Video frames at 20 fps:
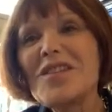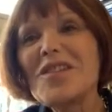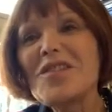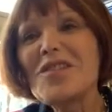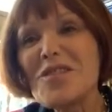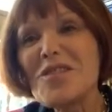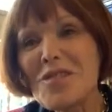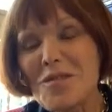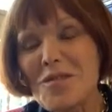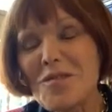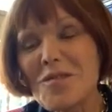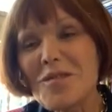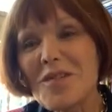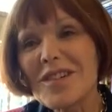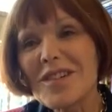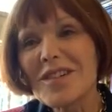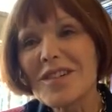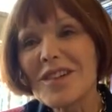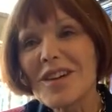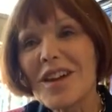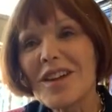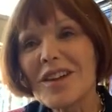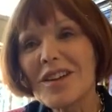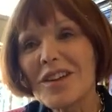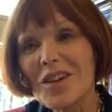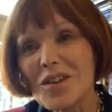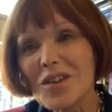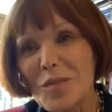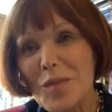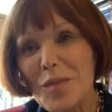knew a
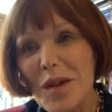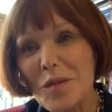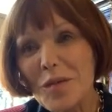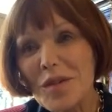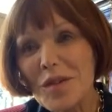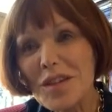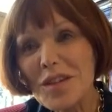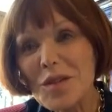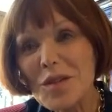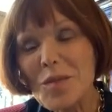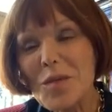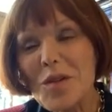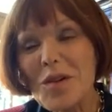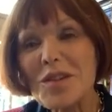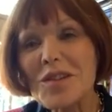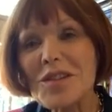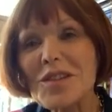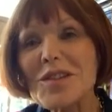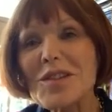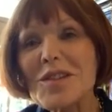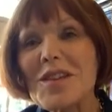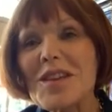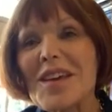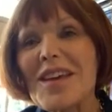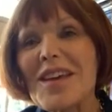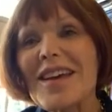lot of my weak spots